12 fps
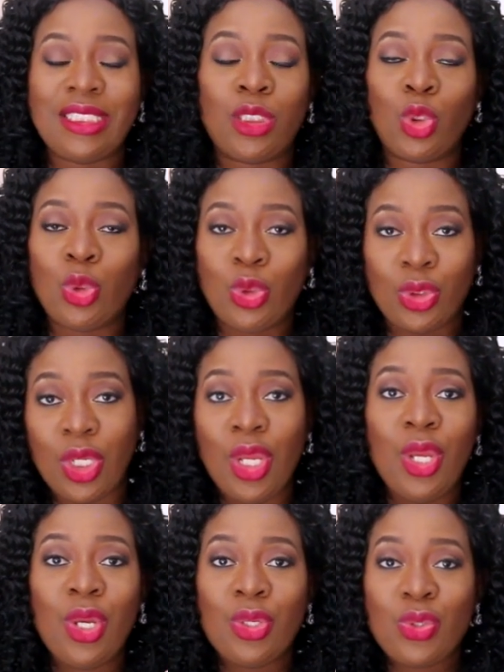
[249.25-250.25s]
It looks
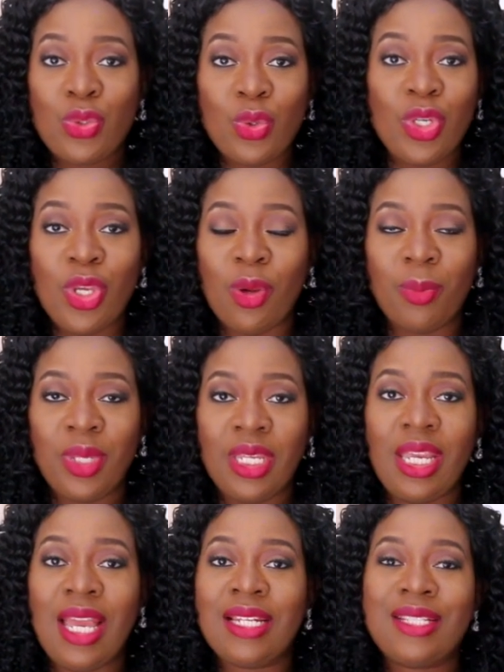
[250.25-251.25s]
so
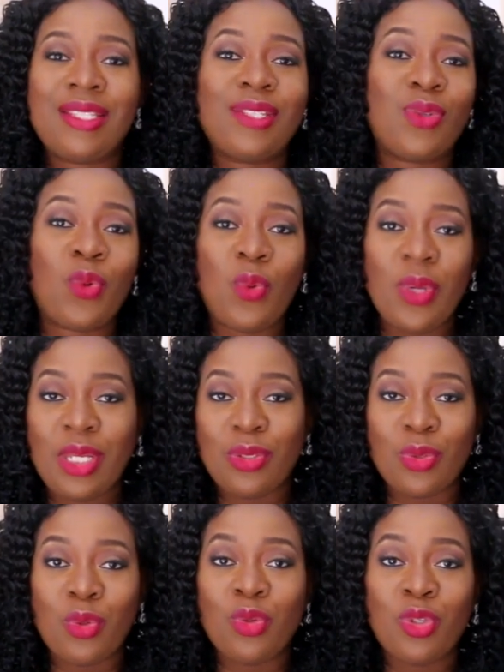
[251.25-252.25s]
yummy and it is quick
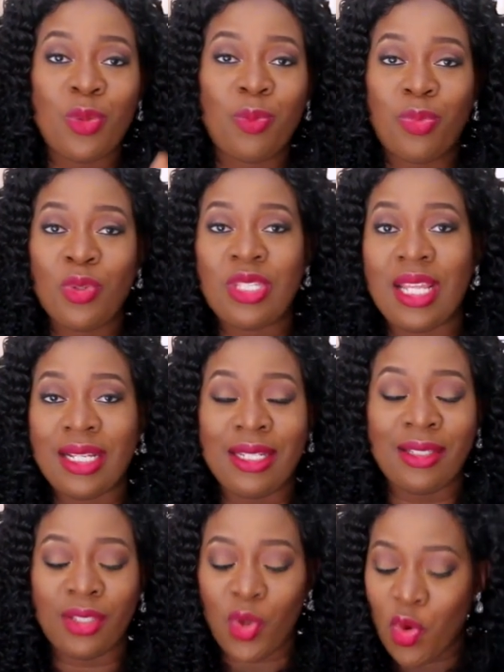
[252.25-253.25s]
to cook. You put that
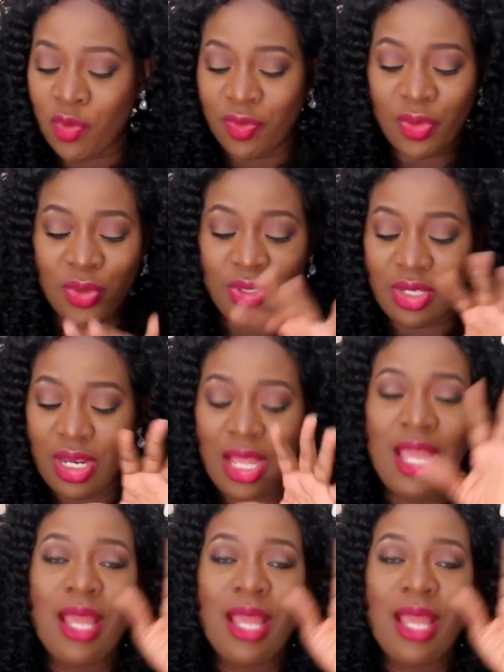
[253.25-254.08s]
in the oven.